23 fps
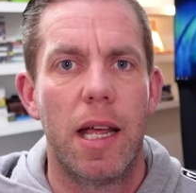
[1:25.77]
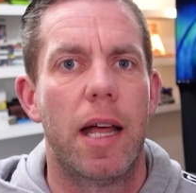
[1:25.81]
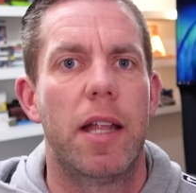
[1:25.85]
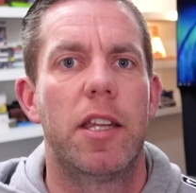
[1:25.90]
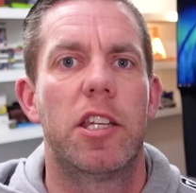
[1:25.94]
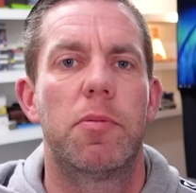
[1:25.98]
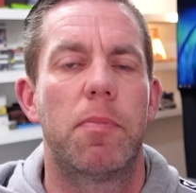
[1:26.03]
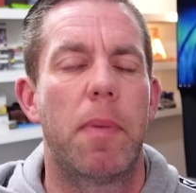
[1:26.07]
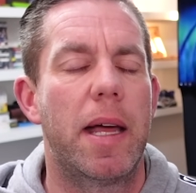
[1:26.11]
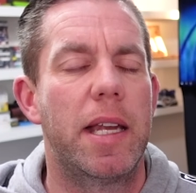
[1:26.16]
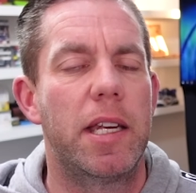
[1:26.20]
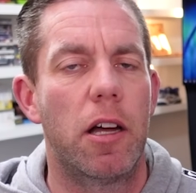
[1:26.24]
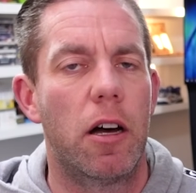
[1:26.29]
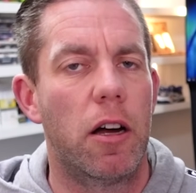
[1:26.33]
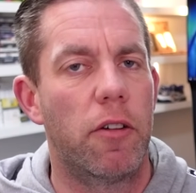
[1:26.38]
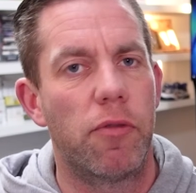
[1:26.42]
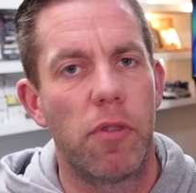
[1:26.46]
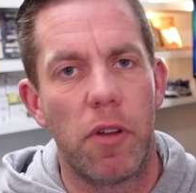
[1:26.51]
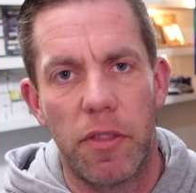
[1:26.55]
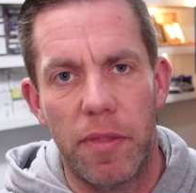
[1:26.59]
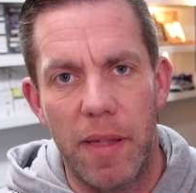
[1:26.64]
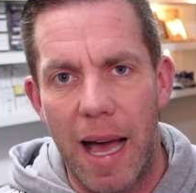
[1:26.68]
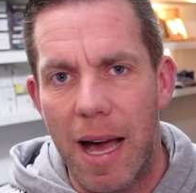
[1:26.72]
and spend
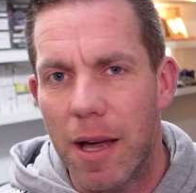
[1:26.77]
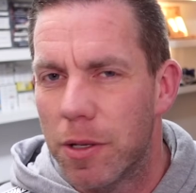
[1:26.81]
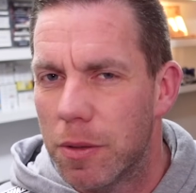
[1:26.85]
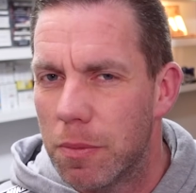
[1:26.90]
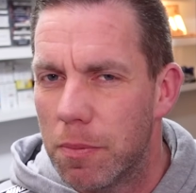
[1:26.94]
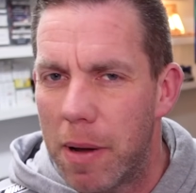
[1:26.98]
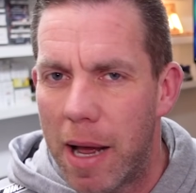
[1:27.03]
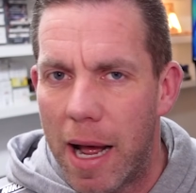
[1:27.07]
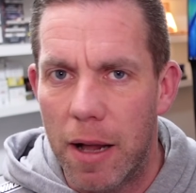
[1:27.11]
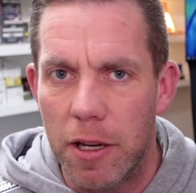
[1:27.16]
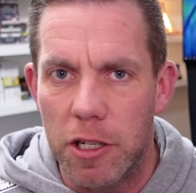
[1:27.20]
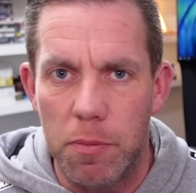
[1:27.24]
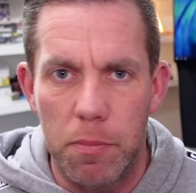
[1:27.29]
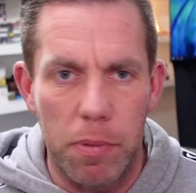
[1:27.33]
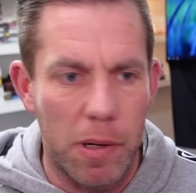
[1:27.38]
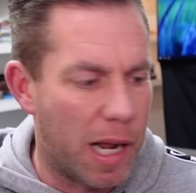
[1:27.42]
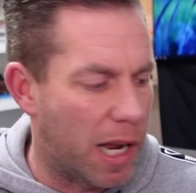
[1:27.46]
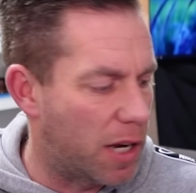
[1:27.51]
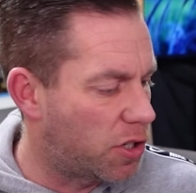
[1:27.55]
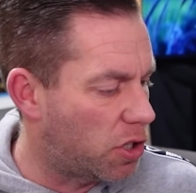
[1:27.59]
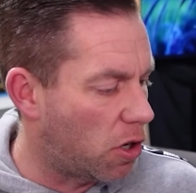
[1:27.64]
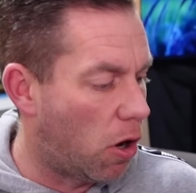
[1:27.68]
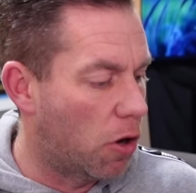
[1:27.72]
over £1,000
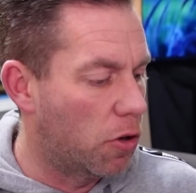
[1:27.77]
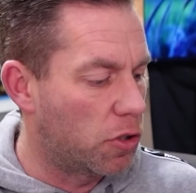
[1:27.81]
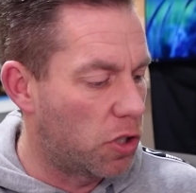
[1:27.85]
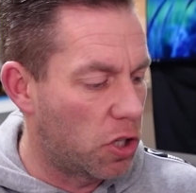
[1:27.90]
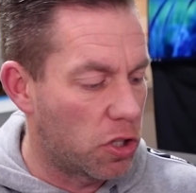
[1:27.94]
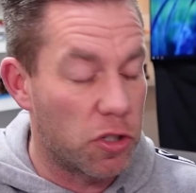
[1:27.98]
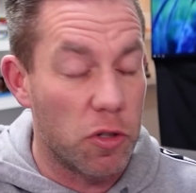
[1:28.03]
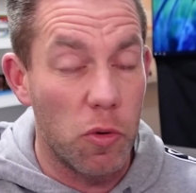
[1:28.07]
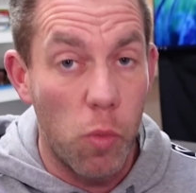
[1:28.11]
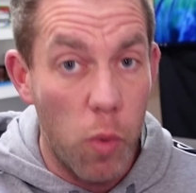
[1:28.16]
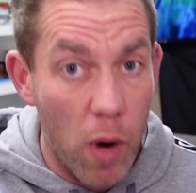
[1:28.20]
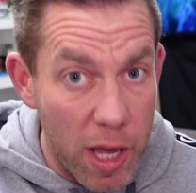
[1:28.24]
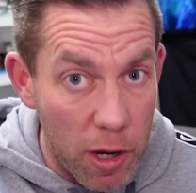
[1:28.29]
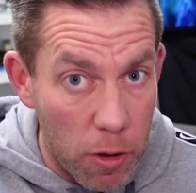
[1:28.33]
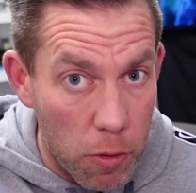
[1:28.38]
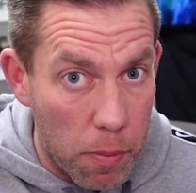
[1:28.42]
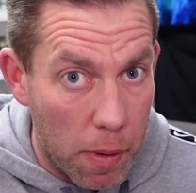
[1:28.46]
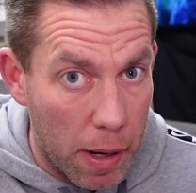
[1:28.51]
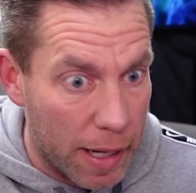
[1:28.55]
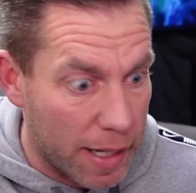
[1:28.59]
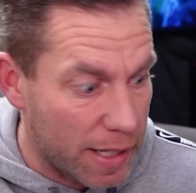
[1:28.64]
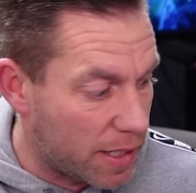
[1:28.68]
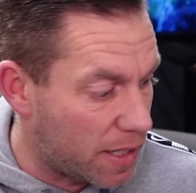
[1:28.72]
plus on just a
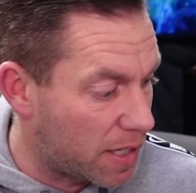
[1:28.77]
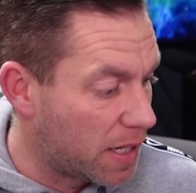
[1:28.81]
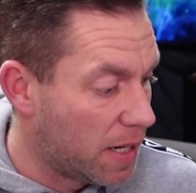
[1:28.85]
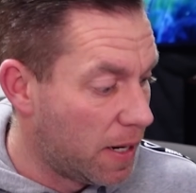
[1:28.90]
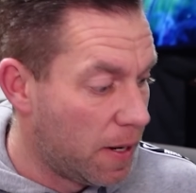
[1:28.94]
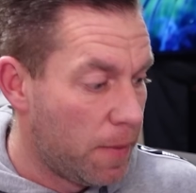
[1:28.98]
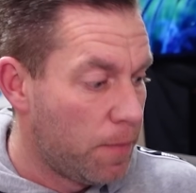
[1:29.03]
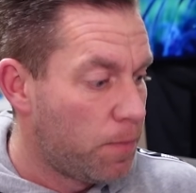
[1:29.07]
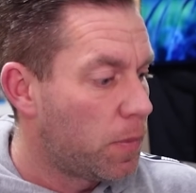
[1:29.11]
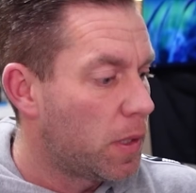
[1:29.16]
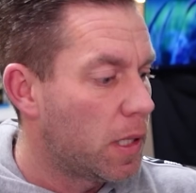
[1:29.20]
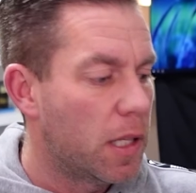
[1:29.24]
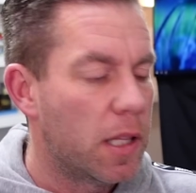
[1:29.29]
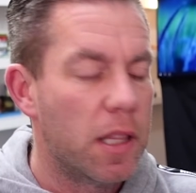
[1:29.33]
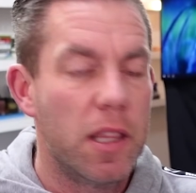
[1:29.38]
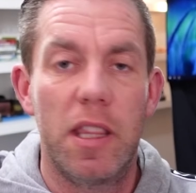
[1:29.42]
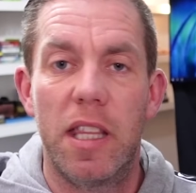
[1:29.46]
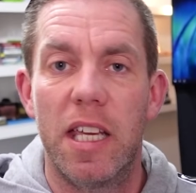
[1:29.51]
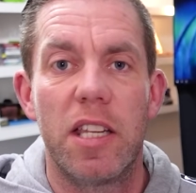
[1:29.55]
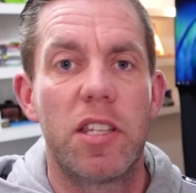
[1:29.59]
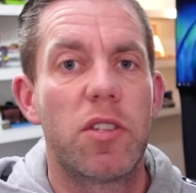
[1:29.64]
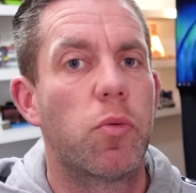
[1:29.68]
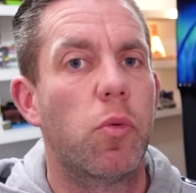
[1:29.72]
wheelbase,
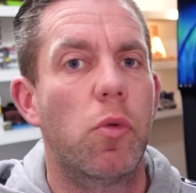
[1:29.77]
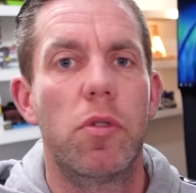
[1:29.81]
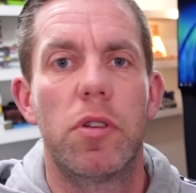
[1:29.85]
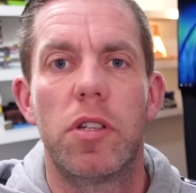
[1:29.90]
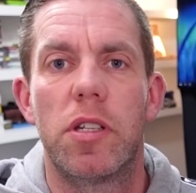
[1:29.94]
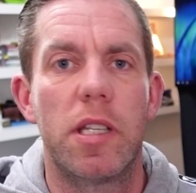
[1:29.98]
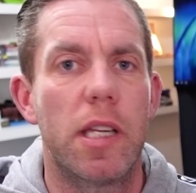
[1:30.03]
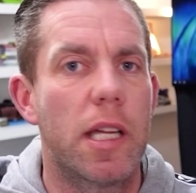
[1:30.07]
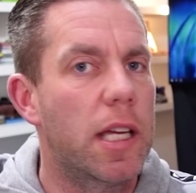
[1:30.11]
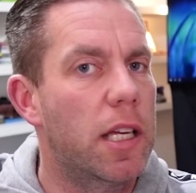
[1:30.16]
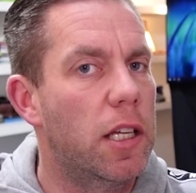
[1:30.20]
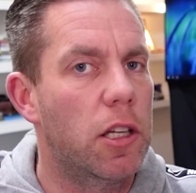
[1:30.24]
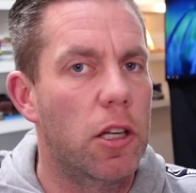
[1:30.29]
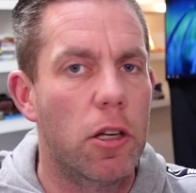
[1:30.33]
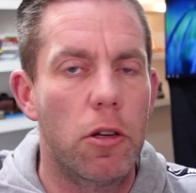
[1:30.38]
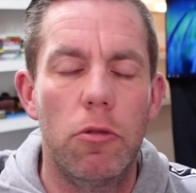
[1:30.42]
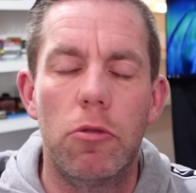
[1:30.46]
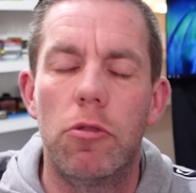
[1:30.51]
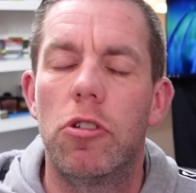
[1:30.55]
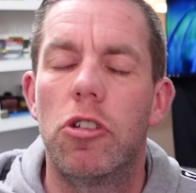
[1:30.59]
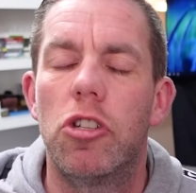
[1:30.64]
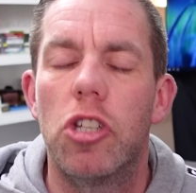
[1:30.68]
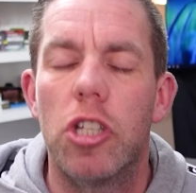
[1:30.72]
this will see
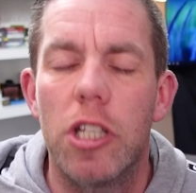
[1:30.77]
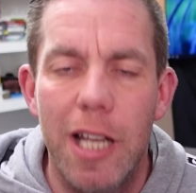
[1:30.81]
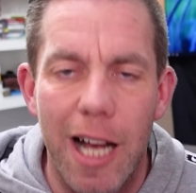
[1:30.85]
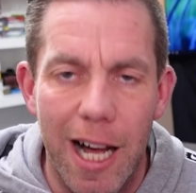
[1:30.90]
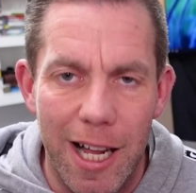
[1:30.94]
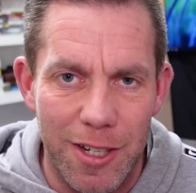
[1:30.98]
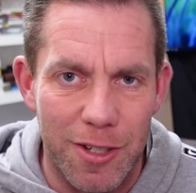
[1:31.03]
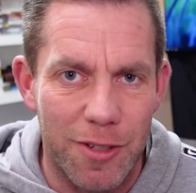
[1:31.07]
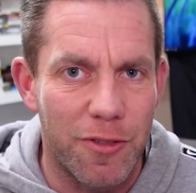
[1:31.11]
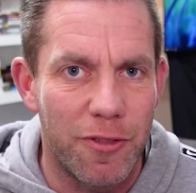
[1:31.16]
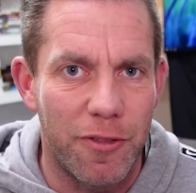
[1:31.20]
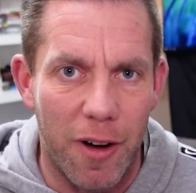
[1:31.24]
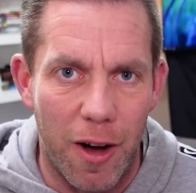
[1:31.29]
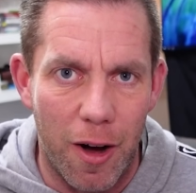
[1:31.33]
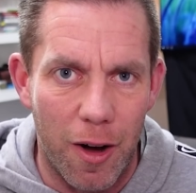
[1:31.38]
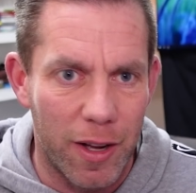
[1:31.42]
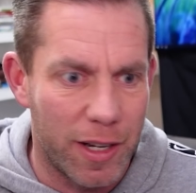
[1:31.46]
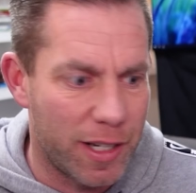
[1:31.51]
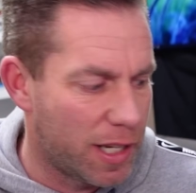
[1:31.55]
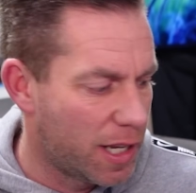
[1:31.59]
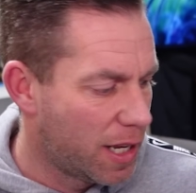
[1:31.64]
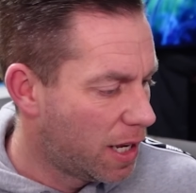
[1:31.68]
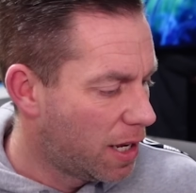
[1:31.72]
you just
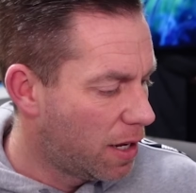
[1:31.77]
fine.